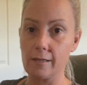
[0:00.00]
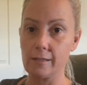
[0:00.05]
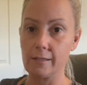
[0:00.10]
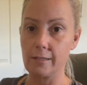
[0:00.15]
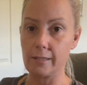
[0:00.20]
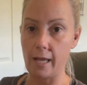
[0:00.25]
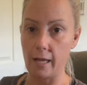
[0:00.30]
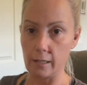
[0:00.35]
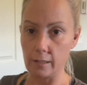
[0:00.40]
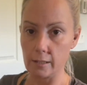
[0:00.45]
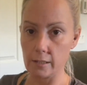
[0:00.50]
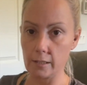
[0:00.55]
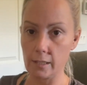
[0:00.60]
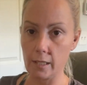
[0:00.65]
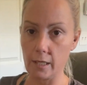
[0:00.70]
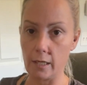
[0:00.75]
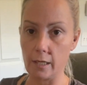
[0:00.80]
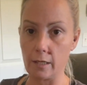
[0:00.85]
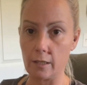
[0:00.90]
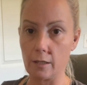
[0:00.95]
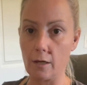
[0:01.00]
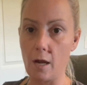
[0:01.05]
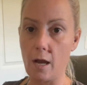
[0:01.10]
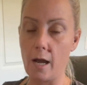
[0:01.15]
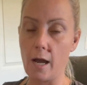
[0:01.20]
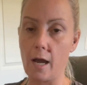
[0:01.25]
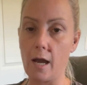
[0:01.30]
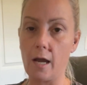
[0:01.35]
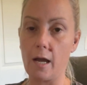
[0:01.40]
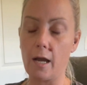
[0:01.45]
sense here.
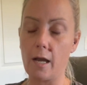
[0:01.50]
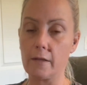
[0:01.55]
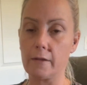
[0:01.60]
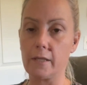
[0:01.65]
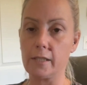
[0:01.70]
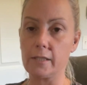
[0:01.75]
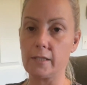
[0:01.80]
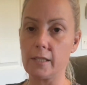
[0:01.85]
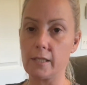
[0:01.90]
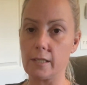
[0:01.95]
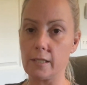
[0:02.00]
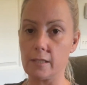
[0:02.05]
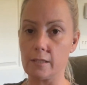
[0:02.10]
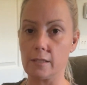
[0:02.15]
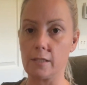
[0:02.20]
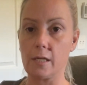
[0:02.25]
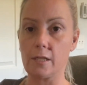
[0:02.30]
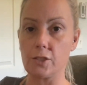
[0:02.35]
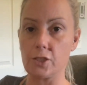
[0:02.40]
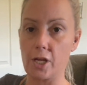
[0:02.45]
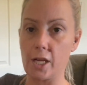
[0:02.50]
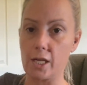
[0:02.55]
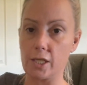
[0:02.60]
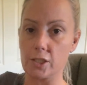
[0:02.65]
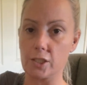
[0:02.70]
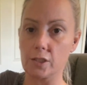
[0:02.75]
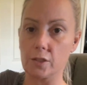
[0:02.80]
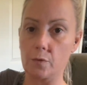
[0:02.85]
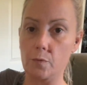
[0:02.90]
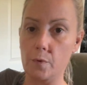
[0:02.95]
This is a change
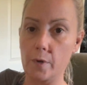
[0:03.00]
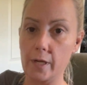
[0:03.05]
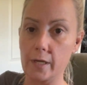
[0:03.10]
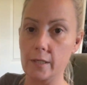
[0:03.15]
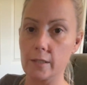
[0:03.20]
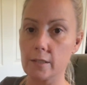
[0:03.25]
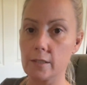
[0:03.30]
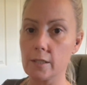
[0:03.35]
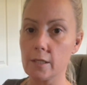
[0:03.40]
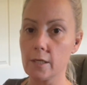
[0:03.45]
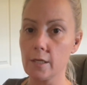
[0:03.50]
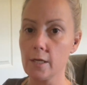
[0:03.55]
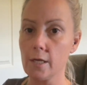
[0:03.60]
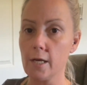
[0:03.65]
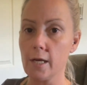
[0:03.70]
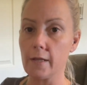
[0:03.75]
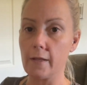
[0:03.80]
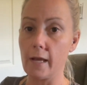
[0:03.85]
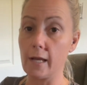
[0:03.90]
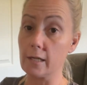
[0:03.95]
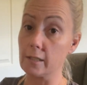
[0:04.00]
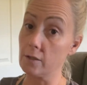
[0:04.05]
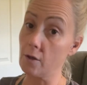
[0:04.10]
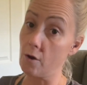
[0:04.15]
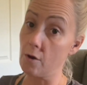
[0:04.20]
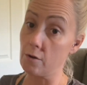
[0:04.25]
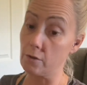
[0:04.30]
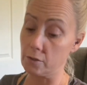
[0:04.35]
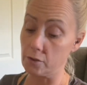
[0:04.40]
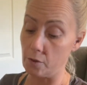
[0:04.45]
in the wind. That is
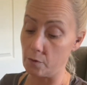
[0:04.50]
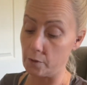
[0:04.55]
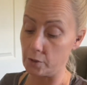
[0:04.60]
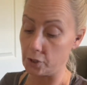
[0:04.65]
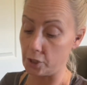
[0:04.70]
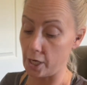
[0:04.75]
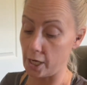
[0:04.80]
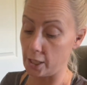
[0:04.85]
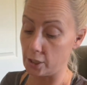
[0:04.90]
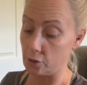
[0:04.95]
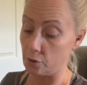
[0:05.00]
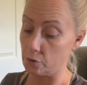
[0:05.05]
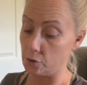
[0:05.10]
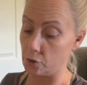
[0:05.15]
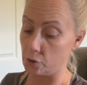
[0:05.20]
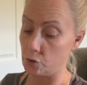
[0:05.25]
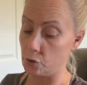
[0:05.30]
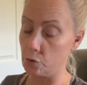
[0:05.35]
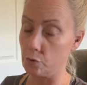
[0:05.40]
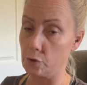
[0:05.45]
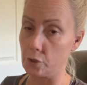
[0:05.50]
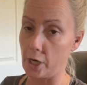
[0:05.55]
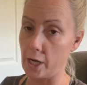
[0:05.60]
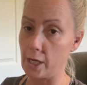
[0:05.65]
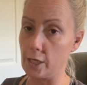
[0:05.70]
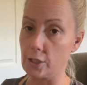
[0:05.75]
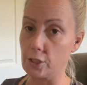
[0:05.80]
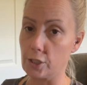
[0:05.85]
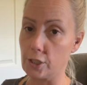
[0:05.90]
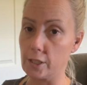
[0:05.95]
also a change. Those are two
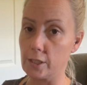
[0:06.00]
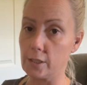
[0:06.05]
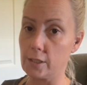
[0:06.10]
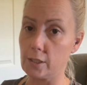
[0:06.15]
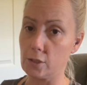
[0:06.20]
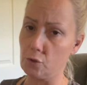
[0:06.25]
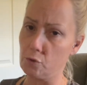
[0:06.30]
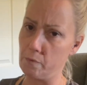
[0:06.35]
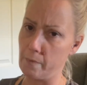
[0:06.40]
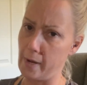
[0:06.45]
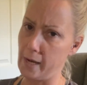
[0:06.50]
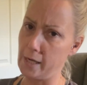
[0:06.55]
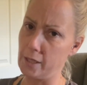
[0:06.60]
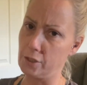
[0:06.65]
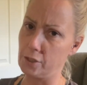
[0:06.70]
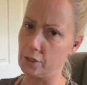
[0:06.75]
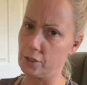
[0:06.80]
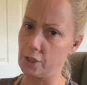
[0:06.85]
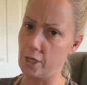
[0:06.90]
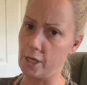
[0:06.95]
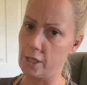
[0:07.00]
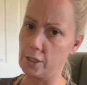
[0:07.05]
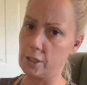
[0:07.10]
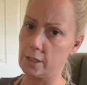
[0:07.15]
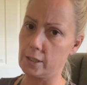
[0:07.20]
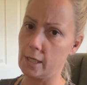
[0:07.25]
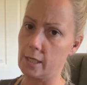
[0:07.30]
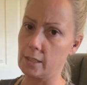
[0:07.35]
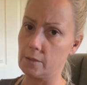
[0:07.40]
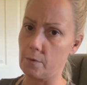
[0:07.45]
changes, two major
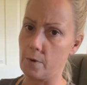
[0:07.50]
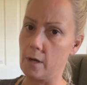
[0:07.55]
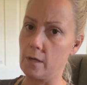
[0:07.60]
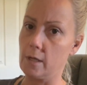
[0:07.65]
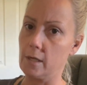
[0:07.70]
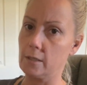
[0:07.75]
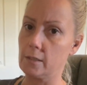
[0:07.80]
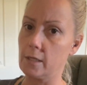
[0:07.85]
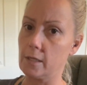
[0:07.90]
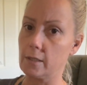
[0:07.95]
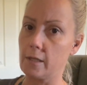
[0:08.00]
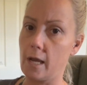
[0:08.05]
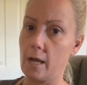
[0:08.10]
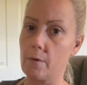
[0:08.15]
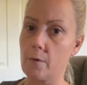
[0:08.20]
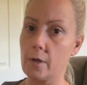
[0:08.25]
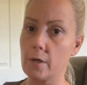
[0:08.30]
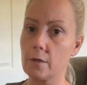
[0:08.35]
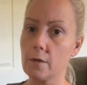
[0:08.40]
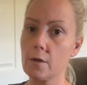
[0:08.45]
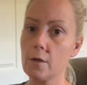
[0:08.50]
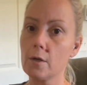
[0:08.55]
changes as well. I'll take that one.